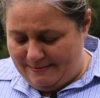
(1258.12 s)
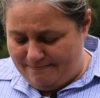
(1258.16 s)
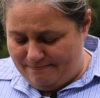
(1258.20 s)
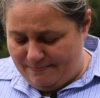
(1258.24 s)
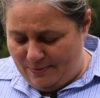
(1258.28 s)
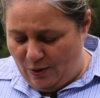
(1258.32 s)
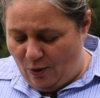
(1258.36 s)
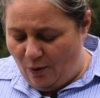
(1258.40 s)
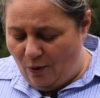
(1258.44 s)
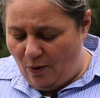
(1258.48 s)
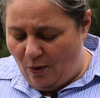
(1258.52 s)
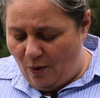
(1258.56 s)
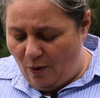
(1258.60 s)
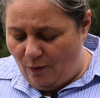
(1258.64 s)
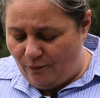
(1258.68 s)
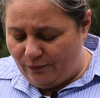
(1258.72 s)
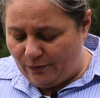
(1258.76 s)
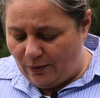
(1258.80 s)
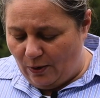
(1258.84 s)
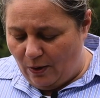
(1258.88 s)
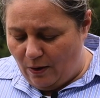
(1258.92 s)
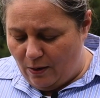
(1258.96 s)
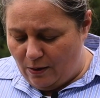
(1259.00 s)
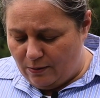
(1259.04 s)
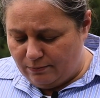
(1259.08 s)

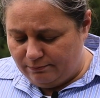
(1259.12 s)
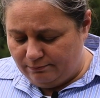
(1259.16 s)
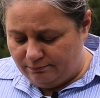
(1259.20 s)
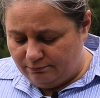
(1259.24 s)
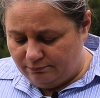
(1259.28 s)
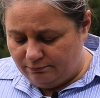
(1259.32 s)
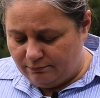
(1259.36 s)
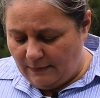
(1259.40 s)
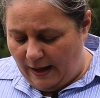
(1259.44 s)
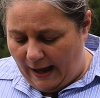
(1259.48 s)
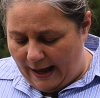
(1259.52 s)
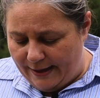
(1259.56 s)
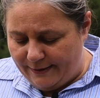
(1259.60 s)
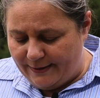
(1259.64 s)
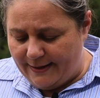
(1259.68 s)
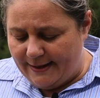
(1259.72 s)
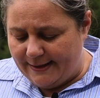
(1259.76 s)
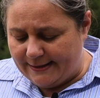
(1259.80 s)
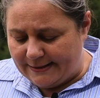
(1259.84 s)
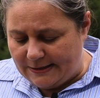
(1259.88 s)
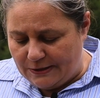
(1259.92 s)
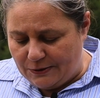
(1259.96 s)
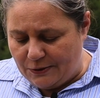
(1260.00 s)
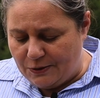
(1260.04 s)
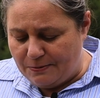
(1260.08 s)
Overall, I think
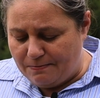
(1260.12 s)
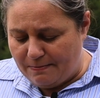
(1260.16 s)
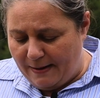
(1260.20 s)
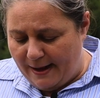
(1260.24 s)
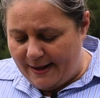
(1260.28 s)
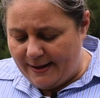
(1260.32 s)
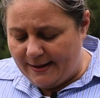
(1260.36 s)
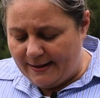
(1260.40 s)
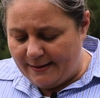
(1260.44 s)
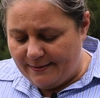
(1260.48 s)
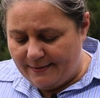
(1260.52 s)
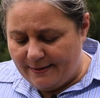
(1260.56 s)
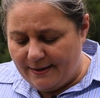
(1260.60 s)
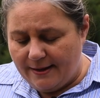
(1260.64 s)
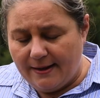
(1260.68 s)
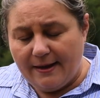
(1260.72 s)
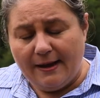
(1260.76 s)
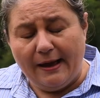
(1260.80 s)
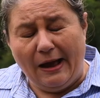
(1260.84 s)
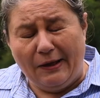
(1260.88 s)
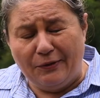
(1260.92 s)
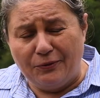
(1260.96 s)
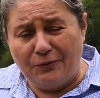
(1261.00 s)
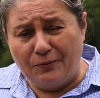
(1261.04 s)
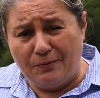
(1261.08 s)
it's a good mic.
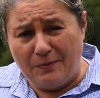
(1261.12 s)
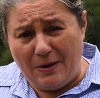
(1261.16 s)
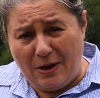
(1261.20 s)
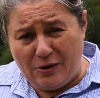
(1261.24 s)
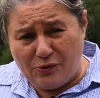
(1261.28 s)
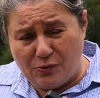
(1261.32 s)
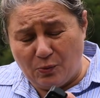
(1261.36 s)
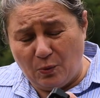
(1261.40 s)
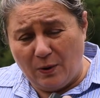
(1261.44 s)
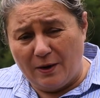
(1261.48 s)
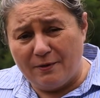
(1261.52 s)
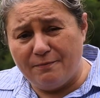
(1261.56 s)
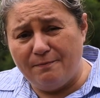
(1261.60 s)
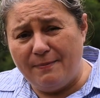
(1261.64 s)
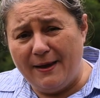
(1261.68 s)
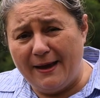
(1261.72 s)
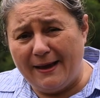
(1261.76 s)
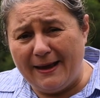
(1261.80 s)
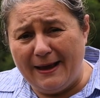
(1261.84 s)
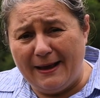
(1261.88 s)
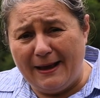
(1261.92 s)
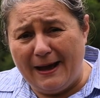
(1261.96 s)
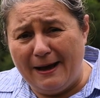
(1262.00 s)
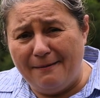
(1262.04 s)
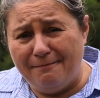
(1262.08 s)
It's worth
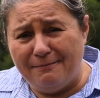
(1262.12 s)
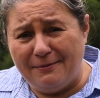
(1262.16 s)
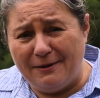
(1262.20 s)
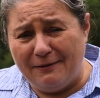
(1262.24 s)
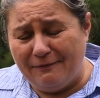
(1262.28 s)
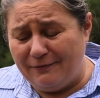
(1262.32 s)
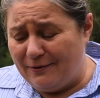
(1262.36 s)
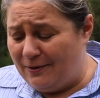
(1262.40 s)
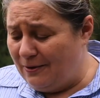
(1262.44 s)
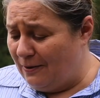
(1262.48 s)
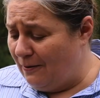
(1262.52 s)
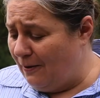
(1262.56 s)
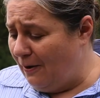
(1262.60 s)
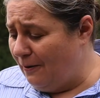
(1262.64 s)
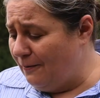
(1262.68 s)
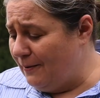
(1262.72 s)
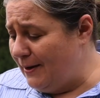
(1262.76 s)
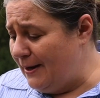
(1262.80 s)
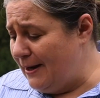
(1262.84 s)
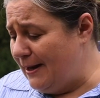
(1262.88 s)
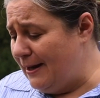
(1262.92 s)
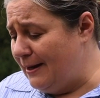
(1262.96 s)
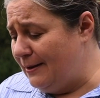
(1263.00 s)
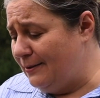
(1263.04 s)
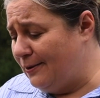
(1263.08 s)
picking up if you're
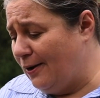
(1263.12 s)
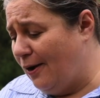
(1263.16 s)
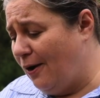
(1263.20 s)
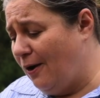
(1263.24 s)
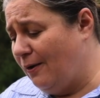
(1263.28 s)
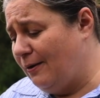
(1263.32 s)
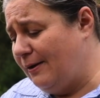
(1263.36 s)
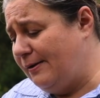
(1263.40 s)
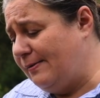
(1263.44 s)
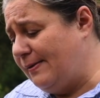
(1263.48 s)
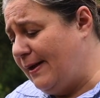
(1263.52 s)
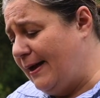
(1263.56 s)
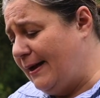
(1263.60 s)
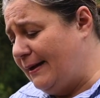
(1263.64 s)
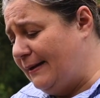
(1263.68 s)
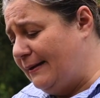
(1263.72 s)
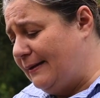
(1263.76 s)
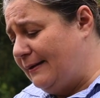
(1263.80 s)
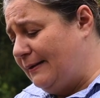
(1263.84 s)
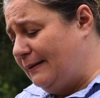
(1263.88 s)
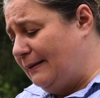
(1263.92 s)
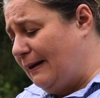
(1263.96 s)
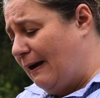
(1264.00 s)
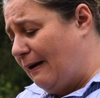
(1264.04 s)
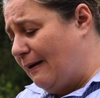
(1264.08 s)
already into Hollyland
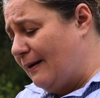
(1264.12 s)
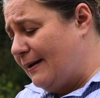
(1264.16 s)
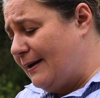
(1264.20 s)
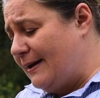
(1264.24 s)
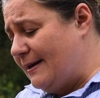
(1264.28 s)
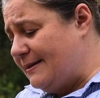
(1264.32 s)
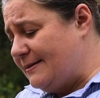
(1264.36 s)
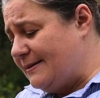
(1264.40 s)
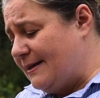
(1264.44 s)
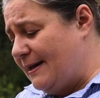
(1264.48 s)
Lark as